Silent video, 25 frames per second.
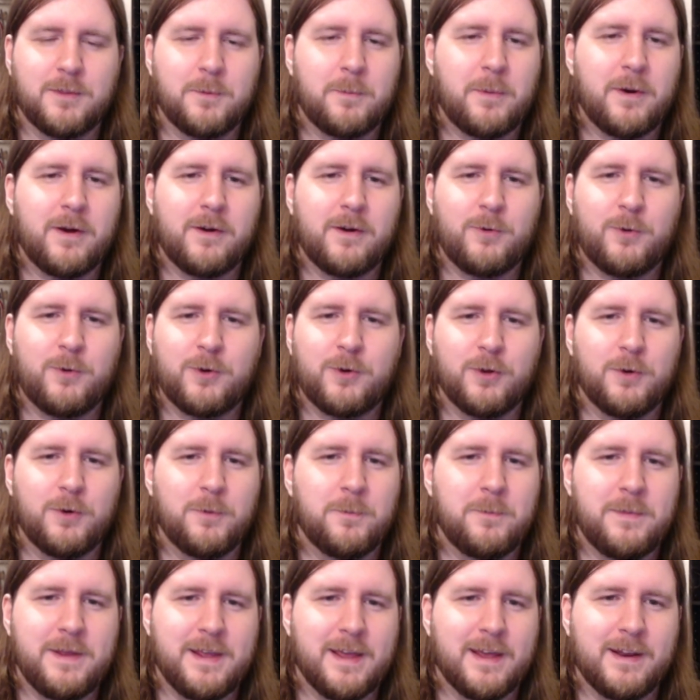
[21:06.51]
The bow
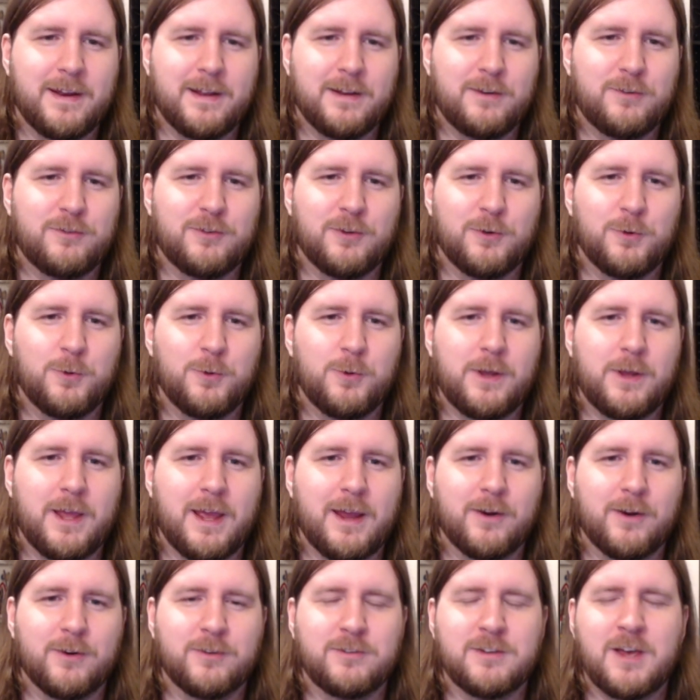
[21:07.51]
couldn't be in it, so who
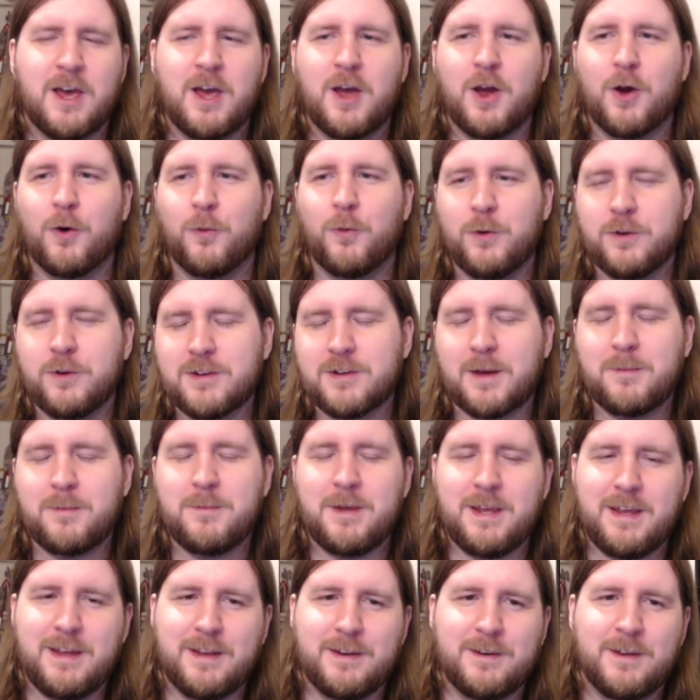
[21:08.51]
cares? Which I
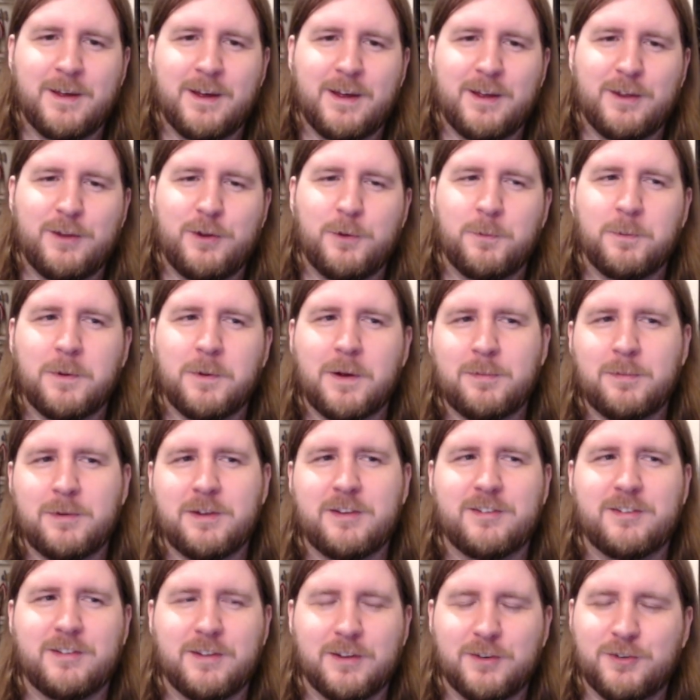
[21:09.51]
mean, you probably
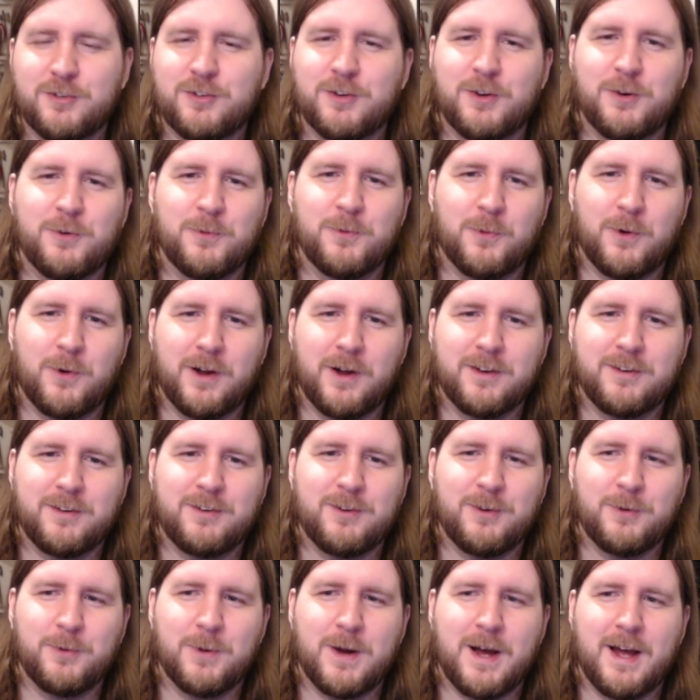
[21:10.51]
still shouldn't want
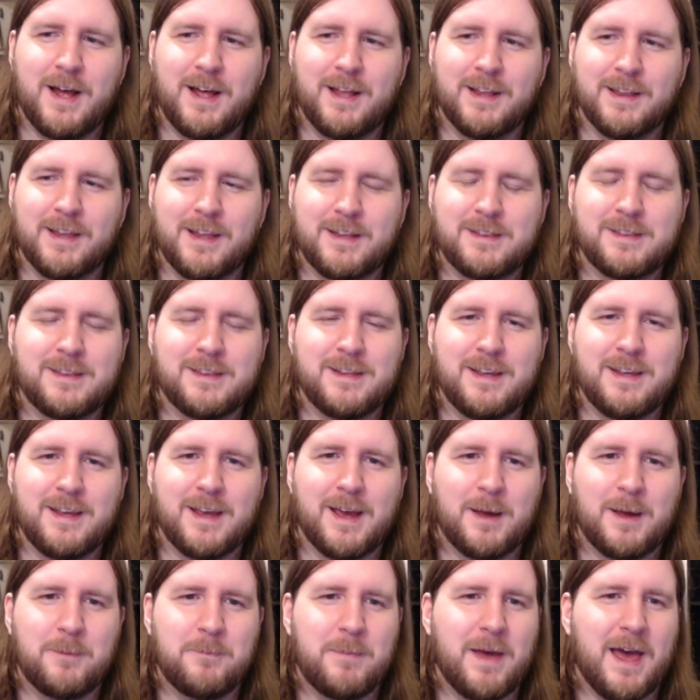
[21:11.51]
to uh, let the
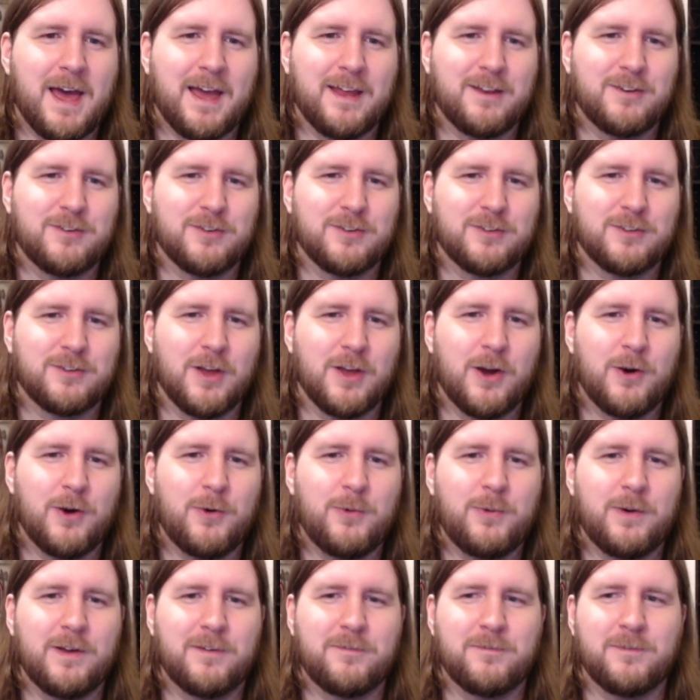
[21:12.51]
uh, bag just
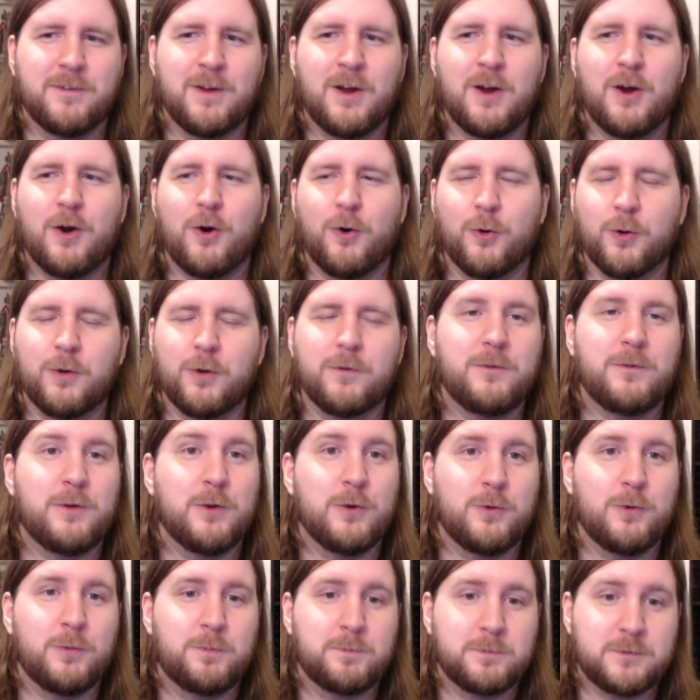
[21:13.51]
go. If or if
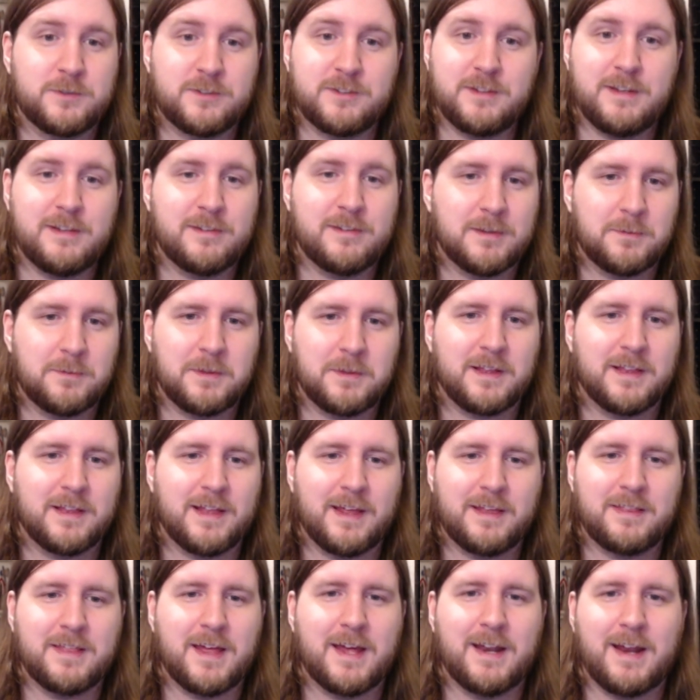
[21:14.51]
you see something
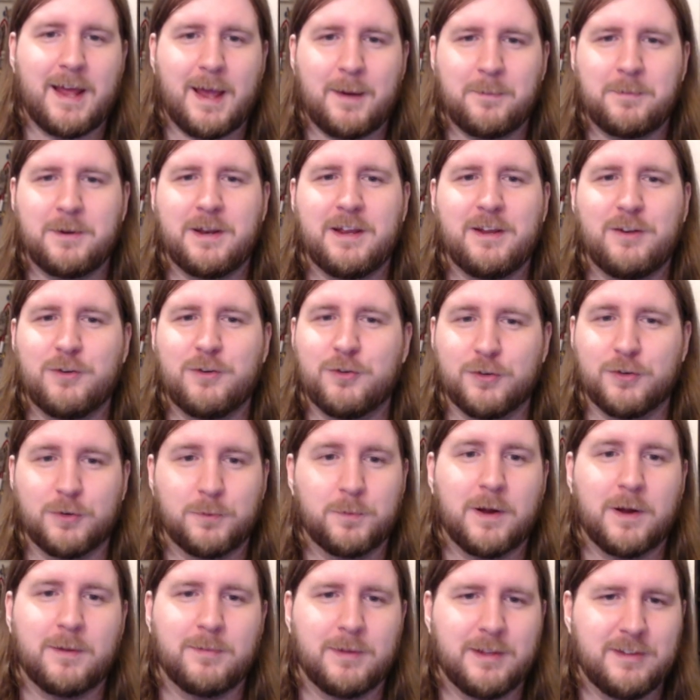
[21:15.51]
like that happening, you should
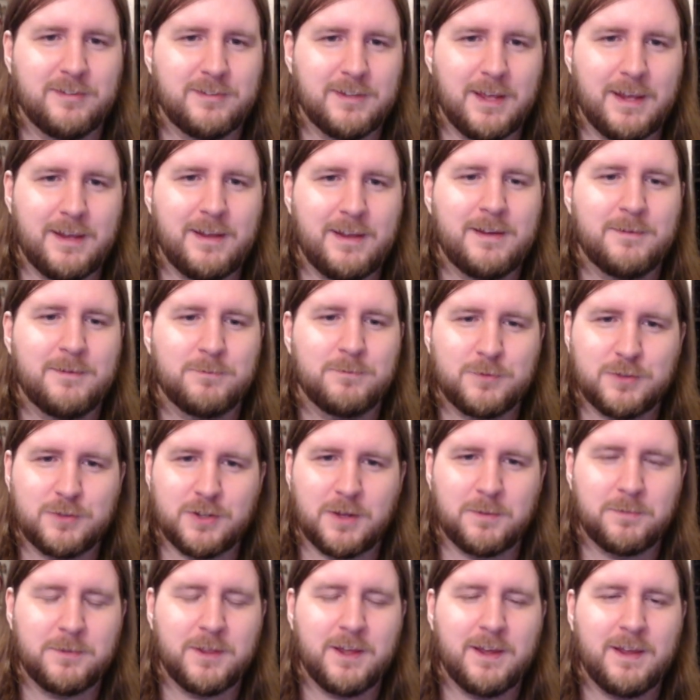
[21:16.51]
probably say
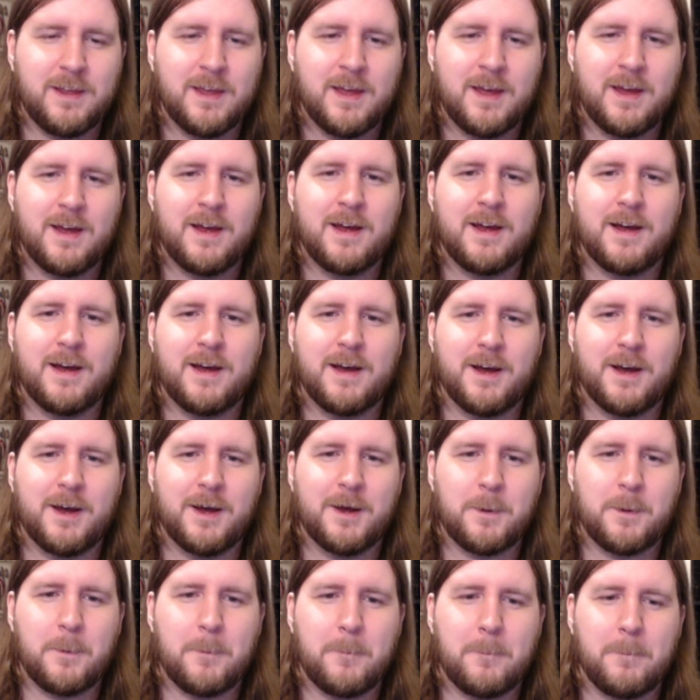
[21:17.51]
something.
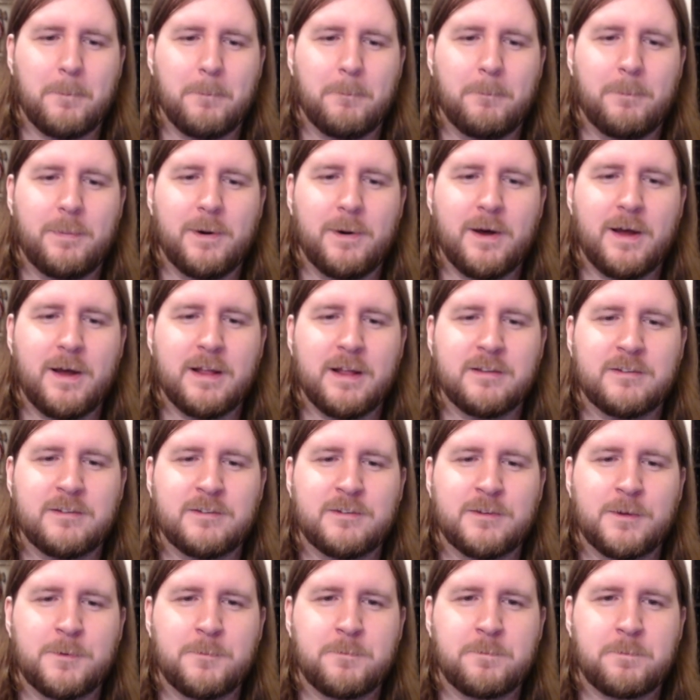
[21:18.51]

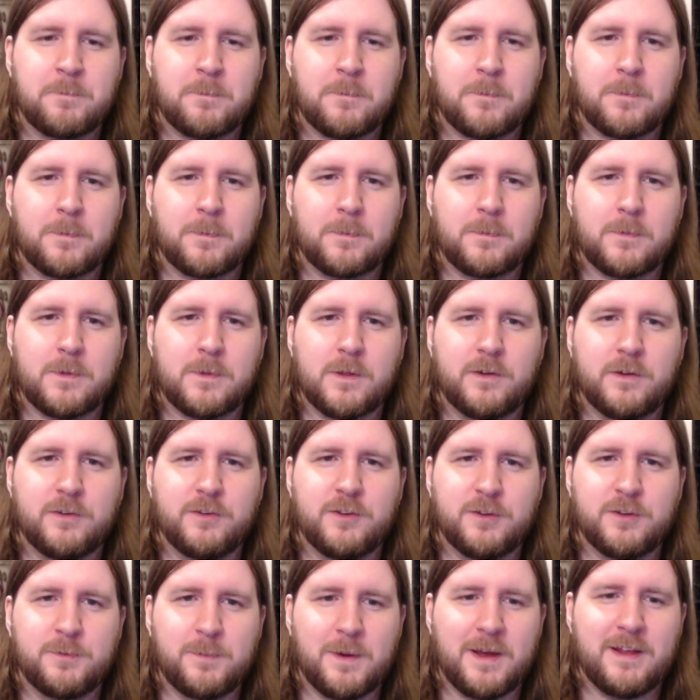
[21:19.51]
But
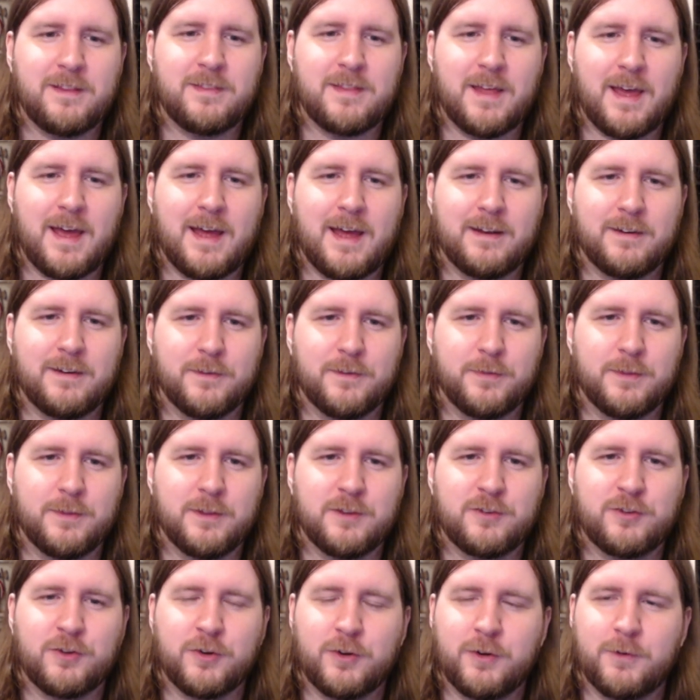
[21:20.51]
despite that,
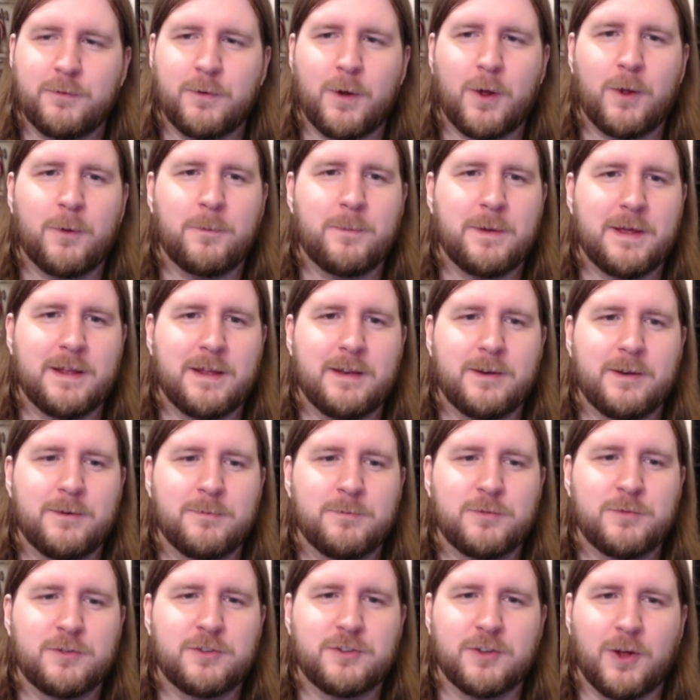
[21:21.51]
this could have all
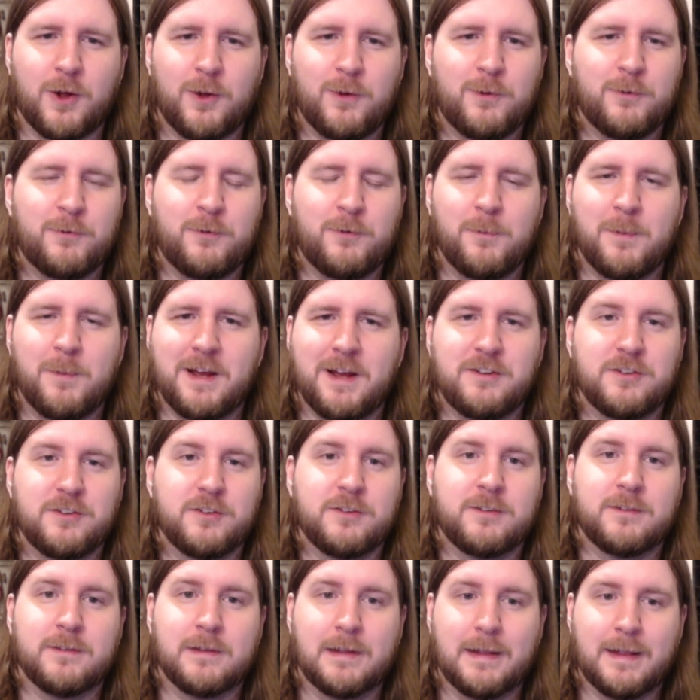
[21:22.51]
been solved by
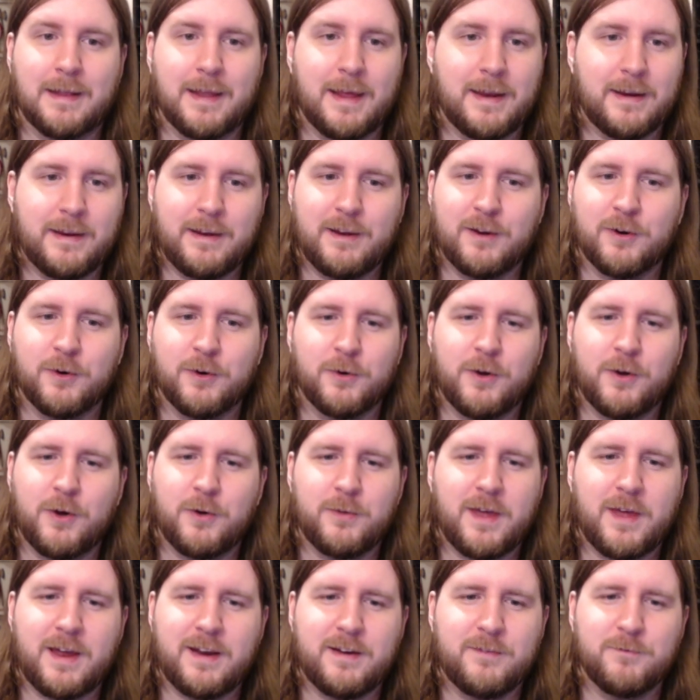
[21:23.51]
just letting her know
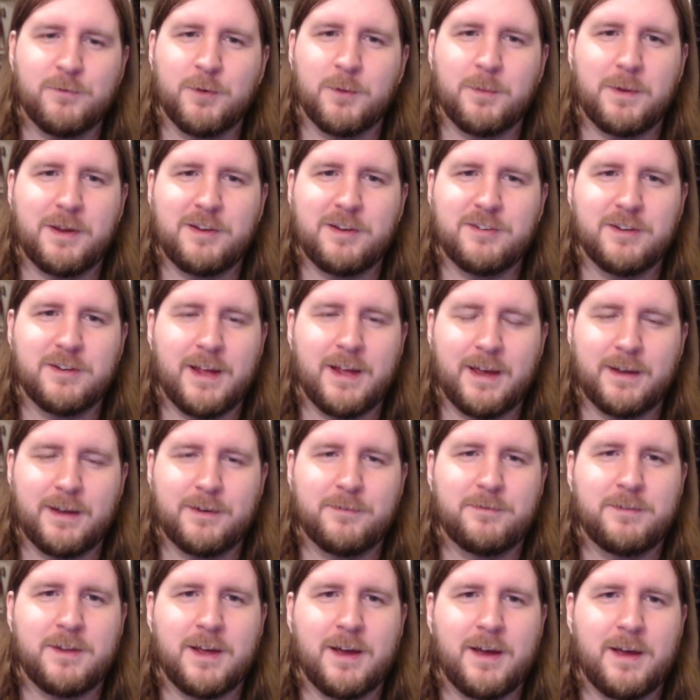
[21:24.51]
that information ahead
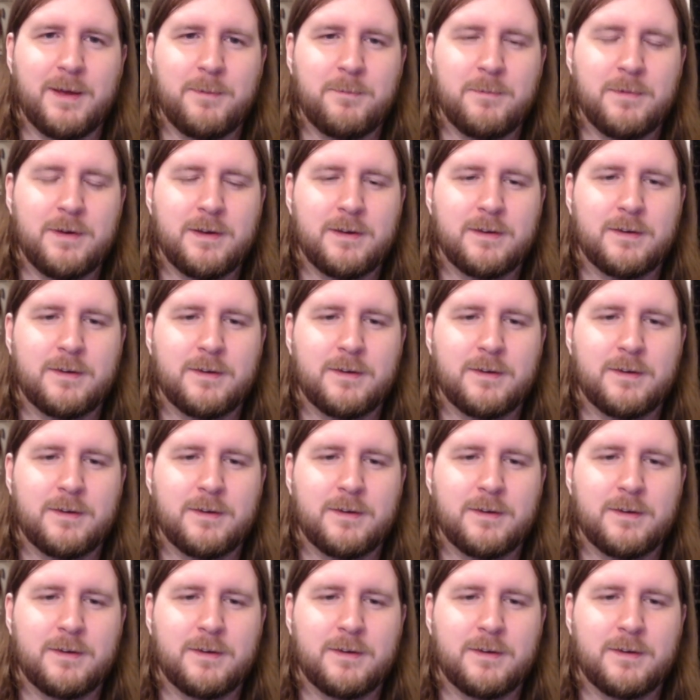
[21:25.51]
of time.